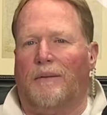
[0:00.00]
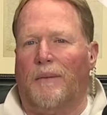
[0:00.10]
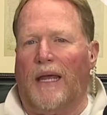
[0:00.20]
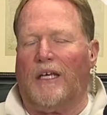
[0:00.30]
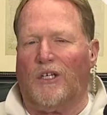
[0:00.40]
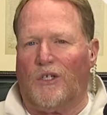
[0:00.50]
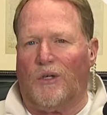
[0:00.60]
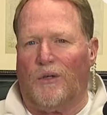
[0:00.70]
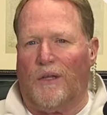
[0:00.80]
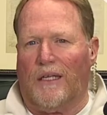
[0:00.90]
making
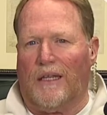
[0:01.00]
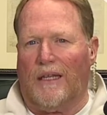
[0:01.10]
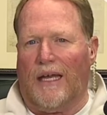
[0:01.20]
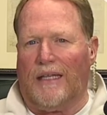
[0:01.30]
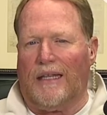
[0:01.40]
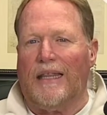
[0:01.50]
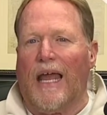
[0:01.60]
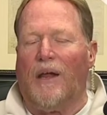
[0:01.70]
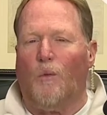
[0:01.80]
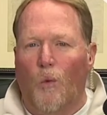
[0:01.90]
sure that
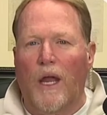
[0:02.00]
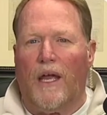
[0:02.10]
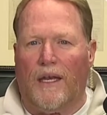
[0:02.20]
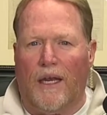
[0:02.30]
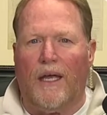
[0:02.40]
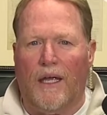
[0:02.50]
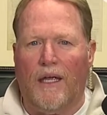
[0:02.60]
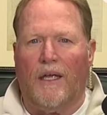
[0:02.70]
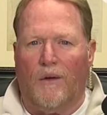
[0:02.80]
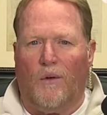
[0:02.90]
they win
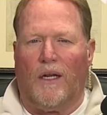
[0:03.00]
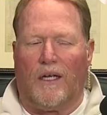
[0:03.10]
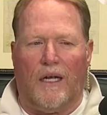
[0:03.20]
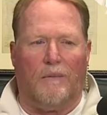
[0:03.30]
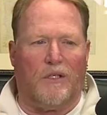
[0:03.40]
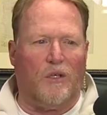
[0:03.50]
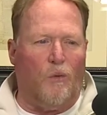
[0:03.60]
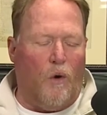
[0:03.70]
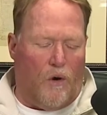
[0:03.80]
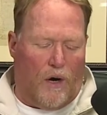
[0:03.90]
when it comes to
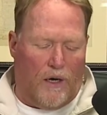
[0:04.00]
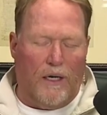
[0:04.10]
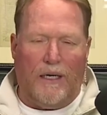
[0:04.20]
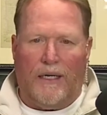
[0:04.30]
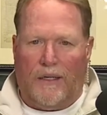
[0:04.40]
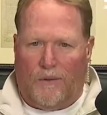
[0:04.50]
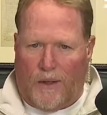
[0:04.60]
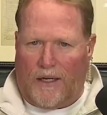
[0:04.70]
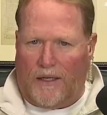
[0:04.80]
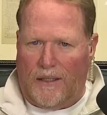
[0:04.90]
war.
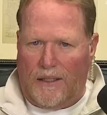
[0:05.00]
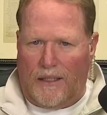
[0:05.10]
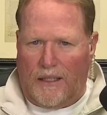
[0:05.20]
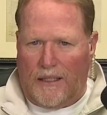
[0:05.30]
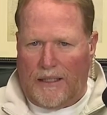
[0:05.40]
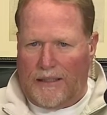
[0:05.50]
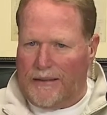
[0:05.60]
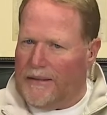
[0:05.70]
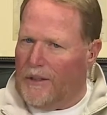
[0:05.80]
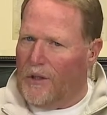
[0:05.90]
Well,
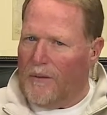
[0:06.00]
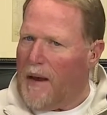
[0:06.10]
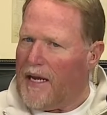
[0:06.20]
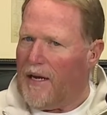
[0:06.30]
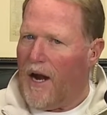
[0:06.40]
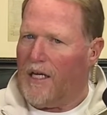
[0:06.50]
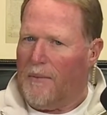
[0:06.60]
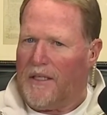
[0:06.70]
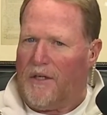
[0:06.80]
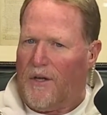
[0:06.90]
you could make an
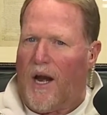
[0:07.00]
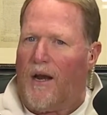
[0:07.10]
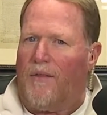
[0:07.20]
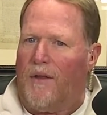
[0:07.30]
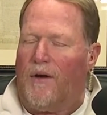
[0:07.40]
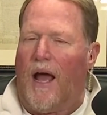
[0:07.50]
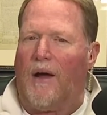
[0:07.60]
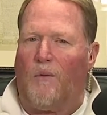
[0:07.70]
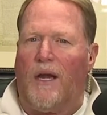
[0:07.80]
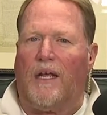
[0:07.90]
argument that they're
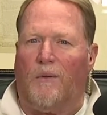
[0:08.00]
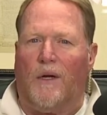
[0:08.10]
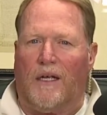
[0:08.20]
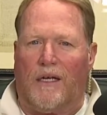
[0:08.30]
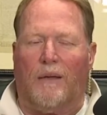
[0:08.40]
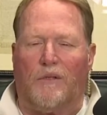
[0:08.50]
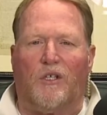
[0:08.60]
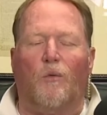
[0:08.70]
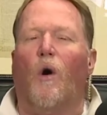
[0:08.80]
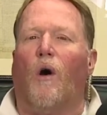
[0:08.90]
not winning when it comes
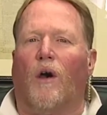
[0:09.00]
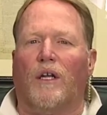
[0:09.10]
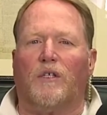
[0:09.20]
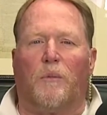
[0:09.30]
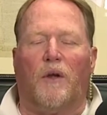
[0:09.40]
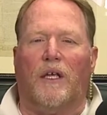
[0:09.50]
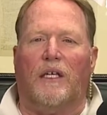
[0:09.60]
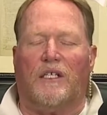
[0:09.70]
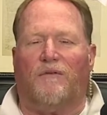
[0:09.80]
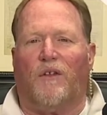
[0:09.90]
to war. It's pretty
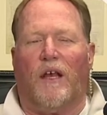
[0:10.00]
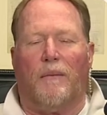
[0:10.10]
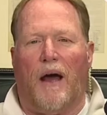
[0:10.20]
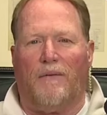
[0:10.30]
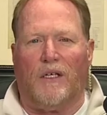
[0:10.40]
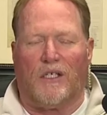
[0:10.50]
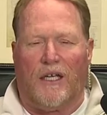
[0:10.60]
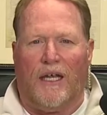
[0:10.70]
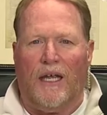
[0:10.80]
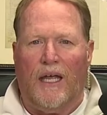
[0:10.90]
easy for them,
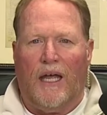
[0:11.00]
obviously,